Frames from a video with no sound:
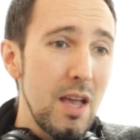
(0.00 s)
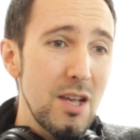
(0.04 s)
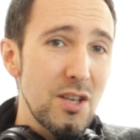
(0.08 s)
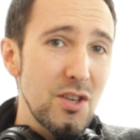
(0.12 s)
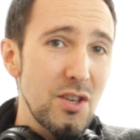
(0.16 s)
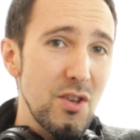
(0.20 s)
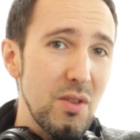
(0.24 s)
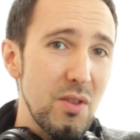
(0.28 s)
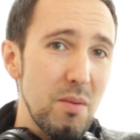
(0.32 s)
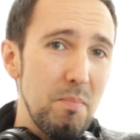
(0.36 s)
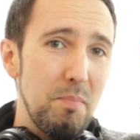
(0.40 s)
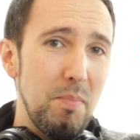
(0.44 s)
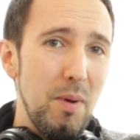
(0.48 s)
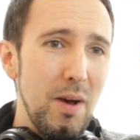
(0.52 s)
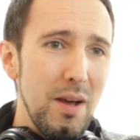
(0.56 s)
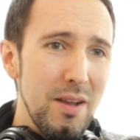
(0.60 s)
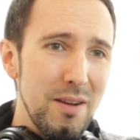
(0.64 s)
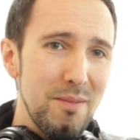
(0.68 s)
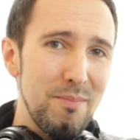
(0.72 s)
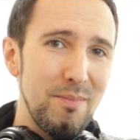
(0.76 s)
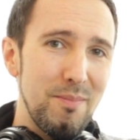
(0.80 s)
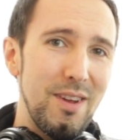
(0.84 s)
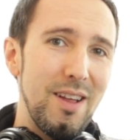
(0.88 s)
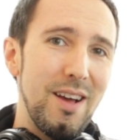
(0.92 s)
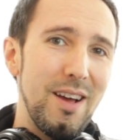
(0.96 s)
So the
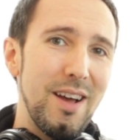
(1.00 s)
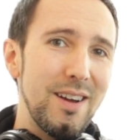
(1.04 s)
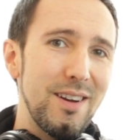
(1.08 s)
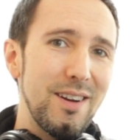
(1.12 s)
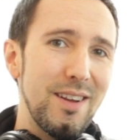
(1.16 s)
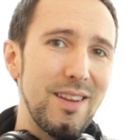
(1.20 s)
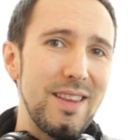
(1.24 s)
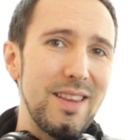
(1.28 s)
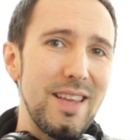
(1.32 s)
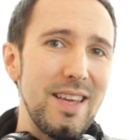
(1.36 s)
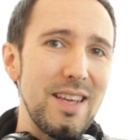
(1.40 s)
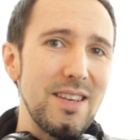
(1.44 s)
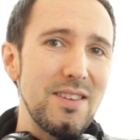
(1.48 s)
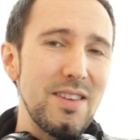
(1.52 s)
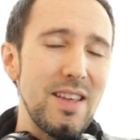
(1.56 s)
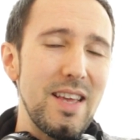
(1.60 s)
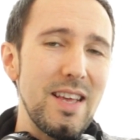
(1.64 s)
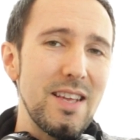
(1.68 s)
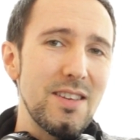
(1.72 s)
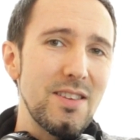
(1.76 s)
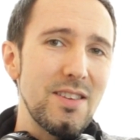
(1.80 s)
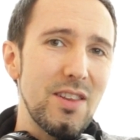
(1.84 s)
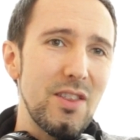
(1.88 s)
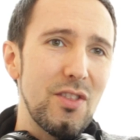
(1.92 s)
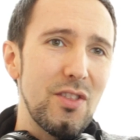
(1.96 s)
bottom line on these
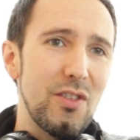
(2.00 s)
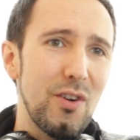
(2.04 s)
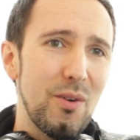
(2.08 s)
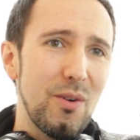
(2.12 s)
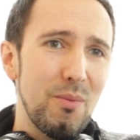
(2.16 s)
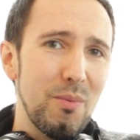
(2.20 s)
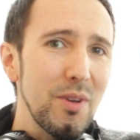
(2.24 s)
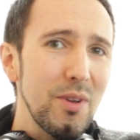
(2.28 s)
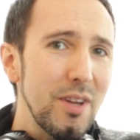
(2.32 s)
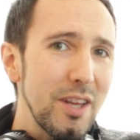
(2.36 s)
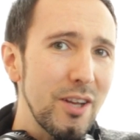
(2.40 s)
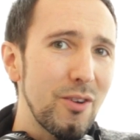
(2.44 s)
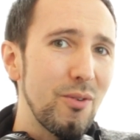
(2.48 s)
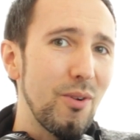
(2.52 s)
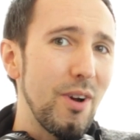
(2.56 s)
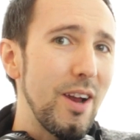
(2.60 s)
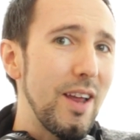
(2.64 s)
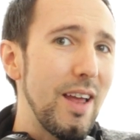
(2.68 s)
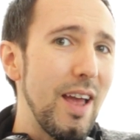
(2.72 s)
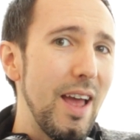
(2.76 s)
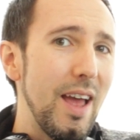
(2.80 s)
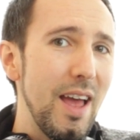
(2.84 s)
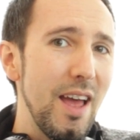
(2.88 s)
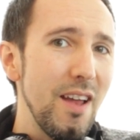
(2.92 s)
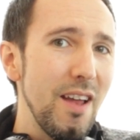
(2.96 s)
is they're a really
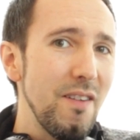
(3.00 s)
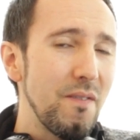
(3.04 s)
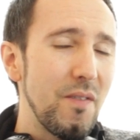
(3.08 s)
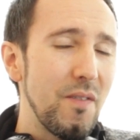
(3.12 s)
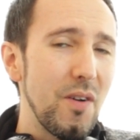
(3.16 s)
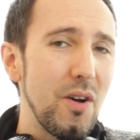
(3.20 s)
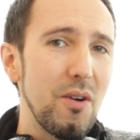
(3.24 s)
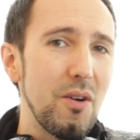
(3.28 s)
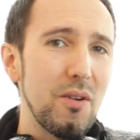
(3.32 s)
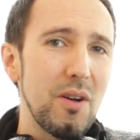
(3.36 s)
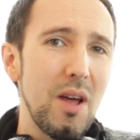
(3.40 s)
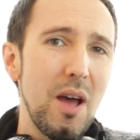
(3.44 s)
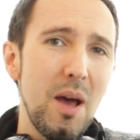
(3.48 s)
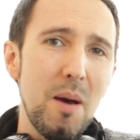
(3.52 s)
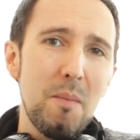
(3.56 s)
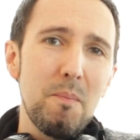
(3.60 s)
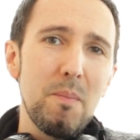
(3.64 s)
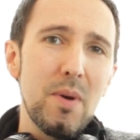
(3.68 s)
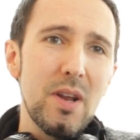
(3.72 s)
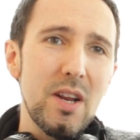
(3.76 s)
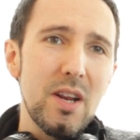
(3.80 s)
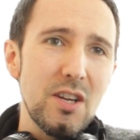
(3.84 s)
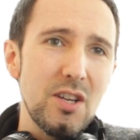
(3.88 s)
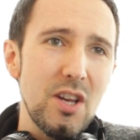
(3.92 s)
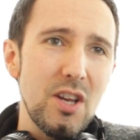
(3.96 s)
great headphone,
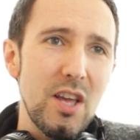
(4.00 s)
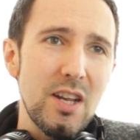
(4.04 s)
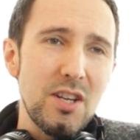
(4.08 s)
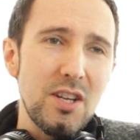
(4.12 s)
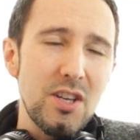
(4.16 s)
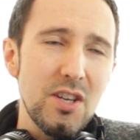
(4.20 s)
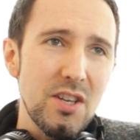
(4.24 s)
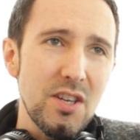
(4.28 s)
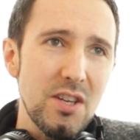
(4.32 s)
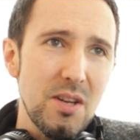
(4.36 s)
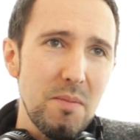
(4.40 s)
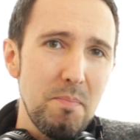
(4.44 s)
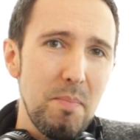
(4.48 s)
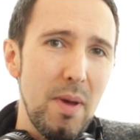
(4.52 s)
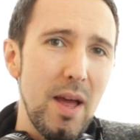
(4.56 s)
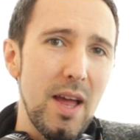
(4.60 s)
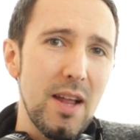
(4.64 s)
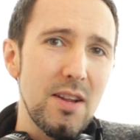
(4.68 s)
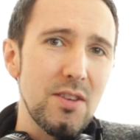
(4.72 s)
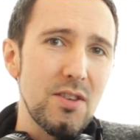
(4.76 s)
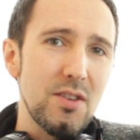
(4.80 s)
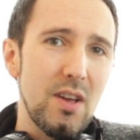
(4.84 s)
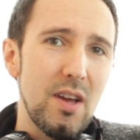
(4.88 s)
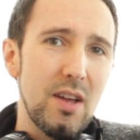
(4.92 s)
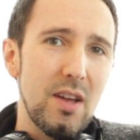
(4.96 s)
but it just
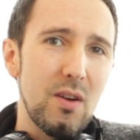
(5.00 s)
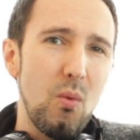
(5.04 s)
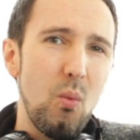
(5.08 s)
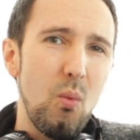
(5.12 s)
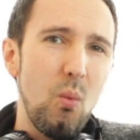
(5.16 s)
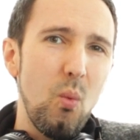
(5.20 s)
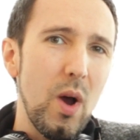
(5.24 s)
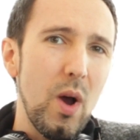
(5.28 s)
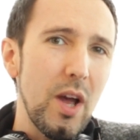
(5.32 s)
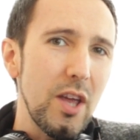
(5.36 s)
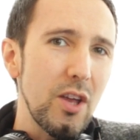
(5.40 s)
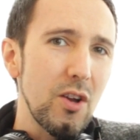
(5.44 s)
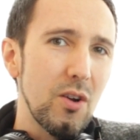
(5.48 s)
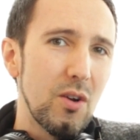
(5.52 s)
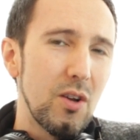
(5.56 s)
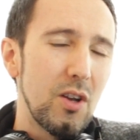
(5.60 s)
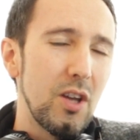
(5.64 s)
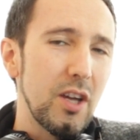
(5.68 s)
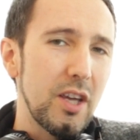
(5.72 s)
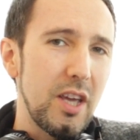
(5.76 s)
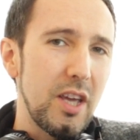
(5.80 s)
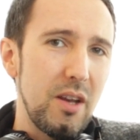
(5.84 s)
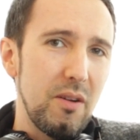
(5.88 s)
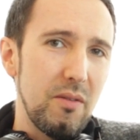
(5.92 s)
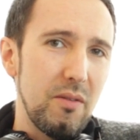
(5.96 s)
depends on what you're
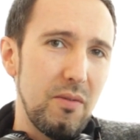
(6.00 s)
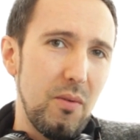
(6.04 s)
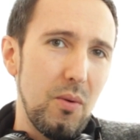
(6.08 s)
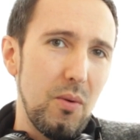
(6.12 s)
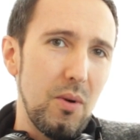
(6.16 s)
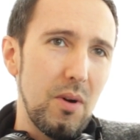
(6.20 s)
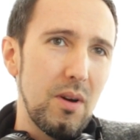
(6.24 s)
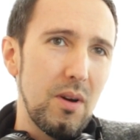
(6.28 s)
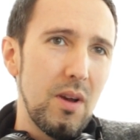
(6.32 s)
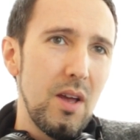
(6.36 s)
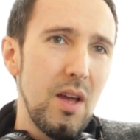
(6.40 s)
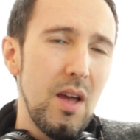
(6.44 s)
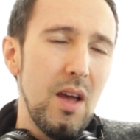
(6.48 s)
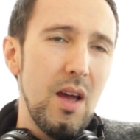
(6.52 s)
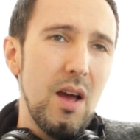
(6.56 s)
looking for.